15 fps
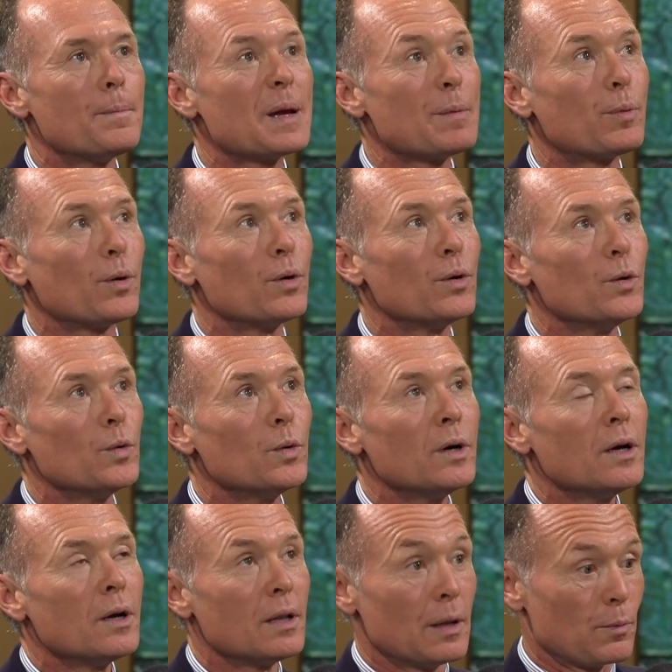people who,
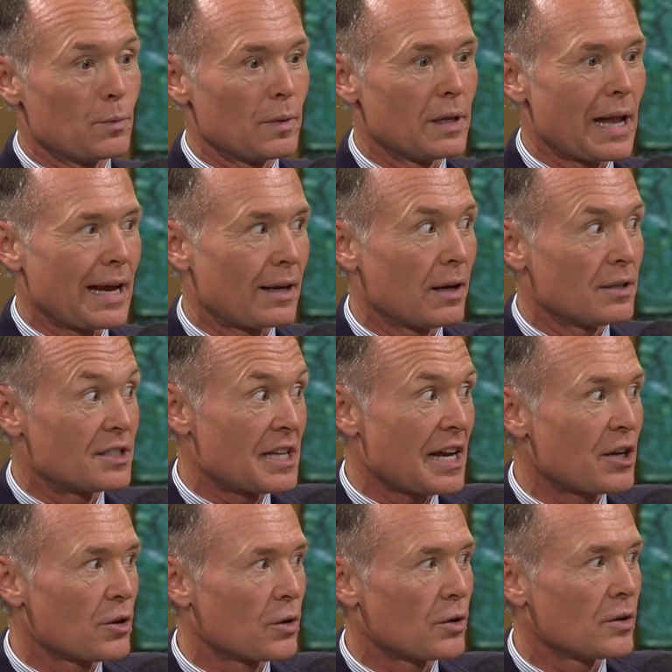like
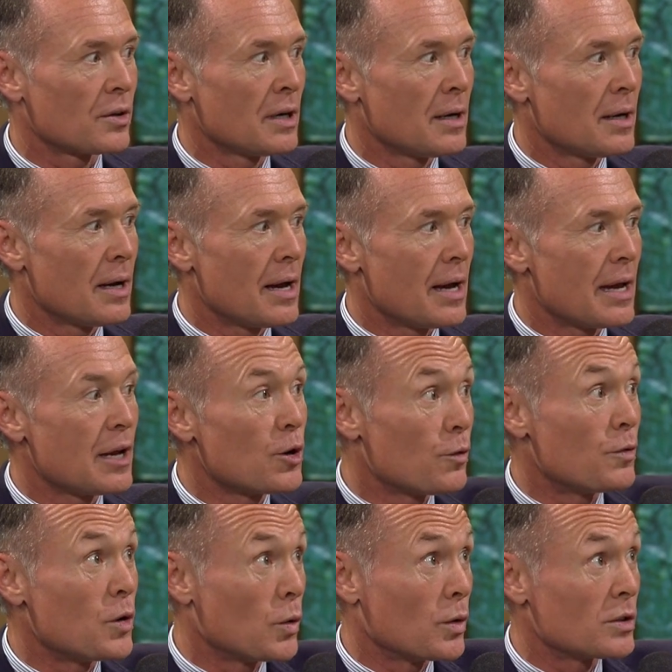secular
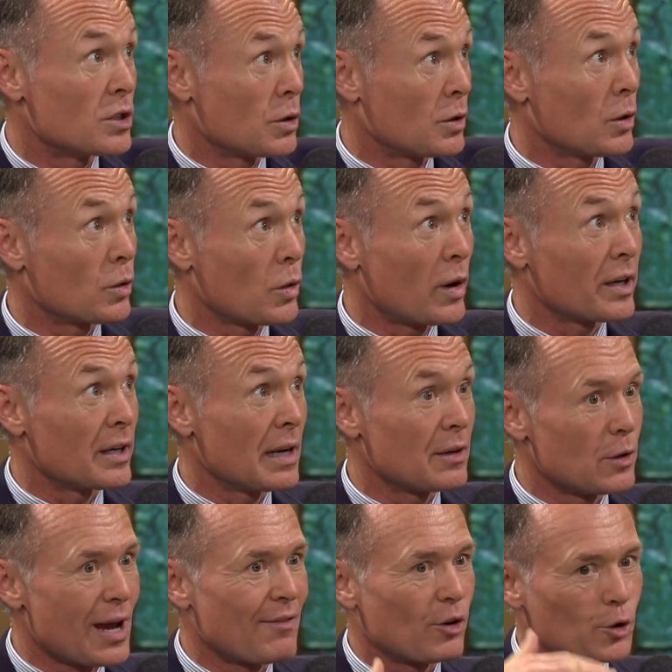interviewers, you go, go on, a,
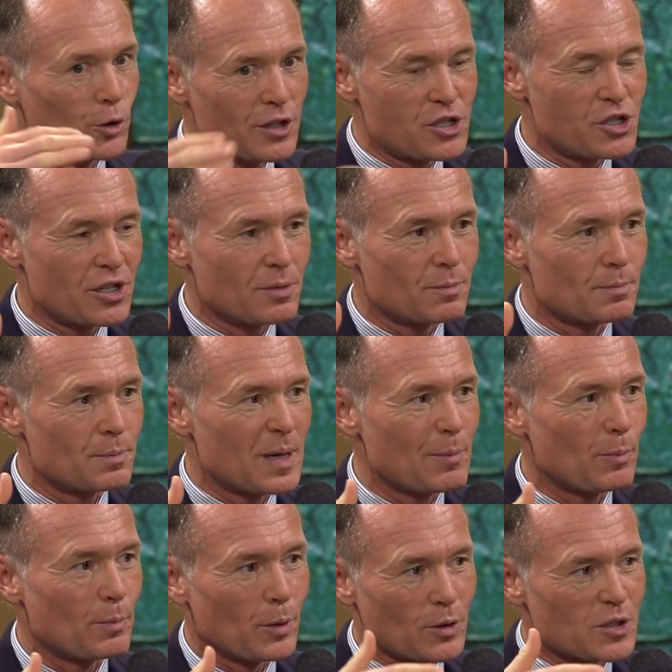you have a Christian pe
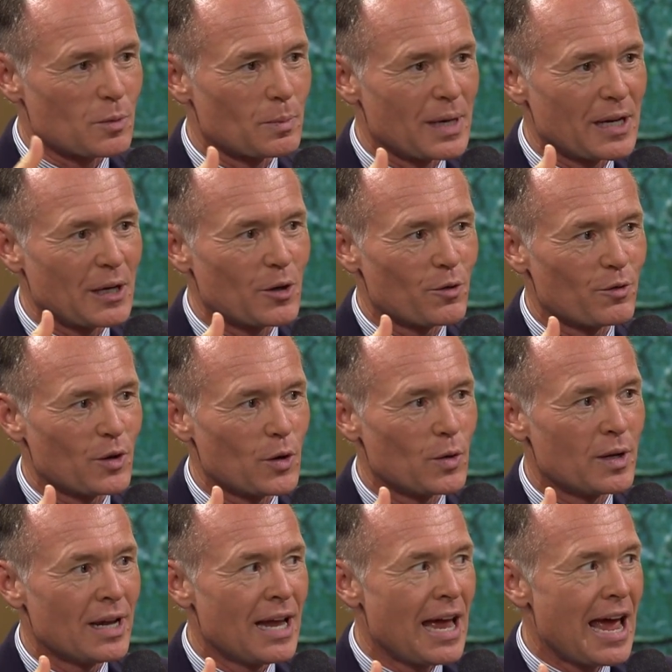person being
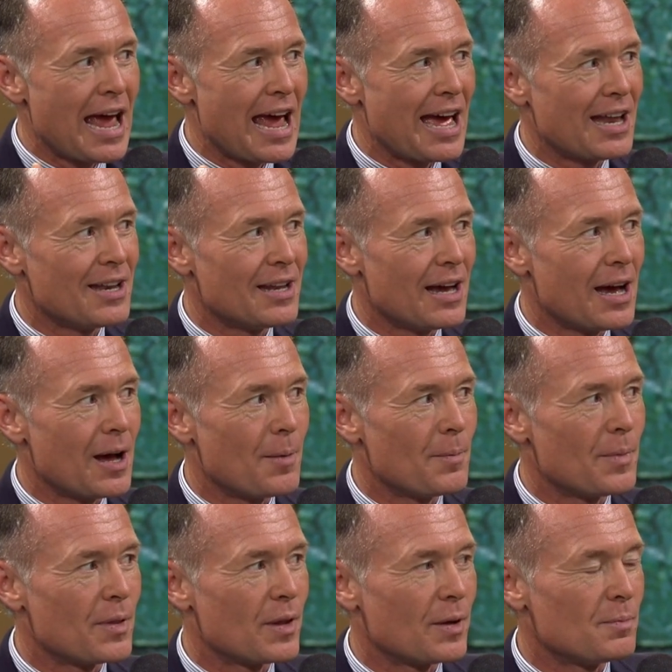interviewed, and um,
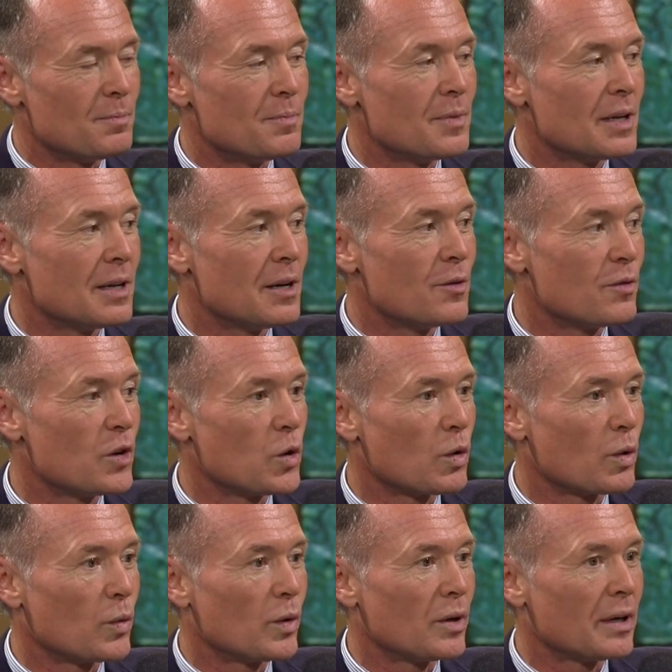the
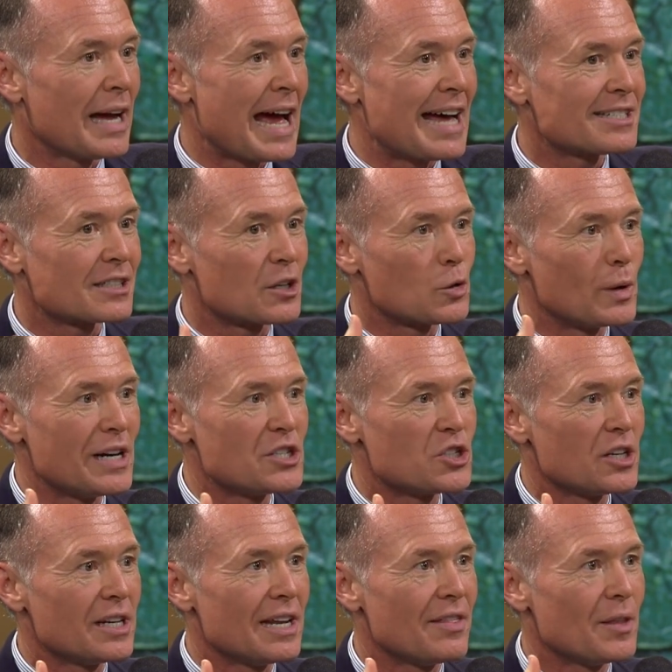interviewer will ask a
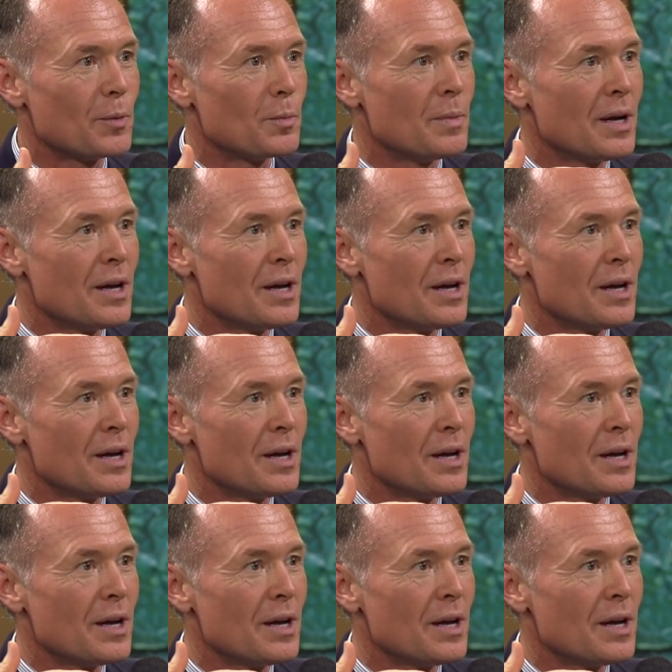question, and the